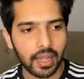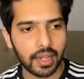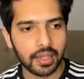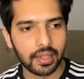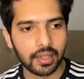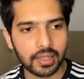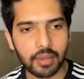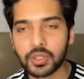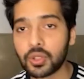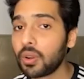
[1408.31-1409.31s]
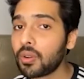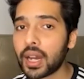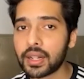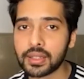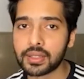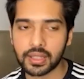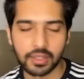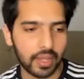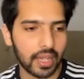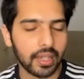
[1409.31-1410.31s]
and uh, some solo artists
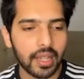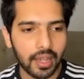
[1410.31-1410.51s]
as well.